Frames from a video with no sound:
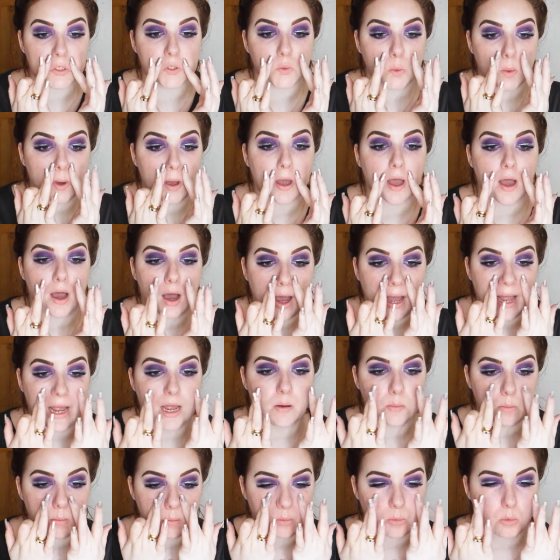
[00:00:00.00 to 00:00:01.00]
where I
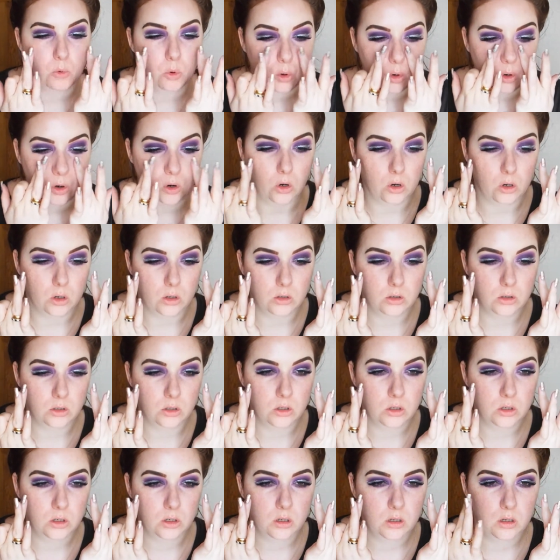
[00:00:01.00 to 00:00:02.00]
am more,
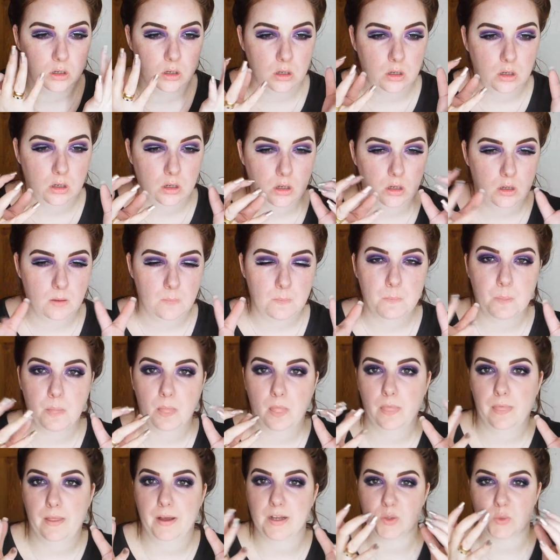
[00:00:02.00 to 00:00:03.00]

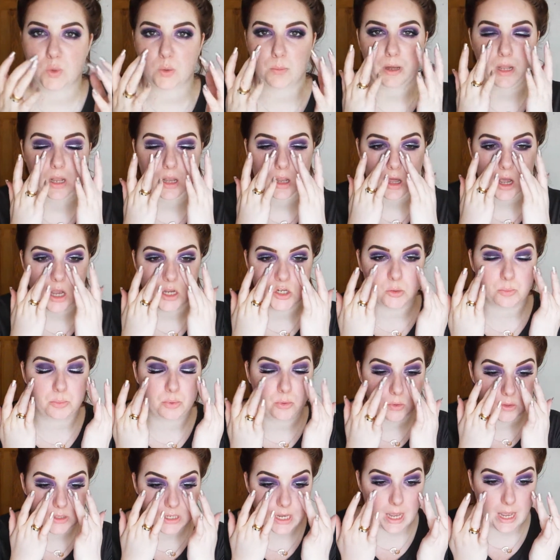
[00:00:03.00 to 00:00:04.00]
that's where my larger
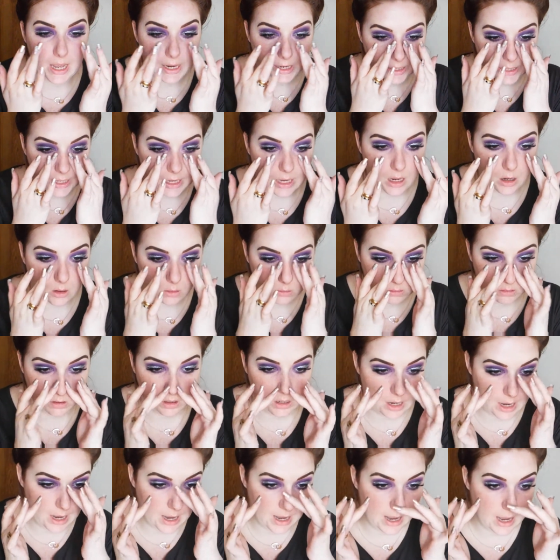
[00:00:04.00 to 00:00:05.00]
pores are hanging out.
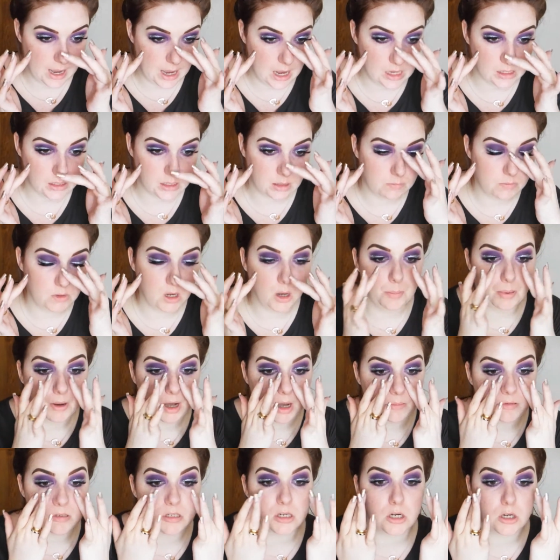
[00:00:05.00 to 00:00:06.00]
And I'm not a
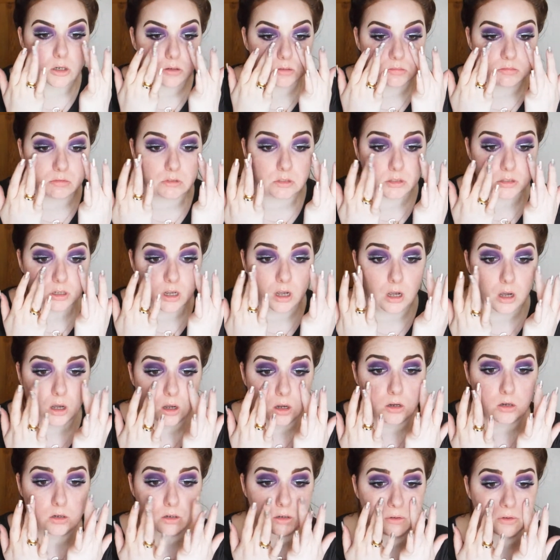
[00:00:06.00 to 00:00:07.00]
Barbie doll, so
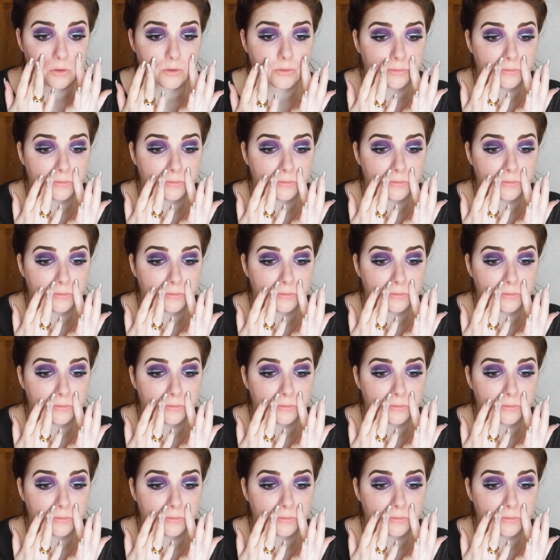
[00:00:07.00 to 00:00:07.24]
I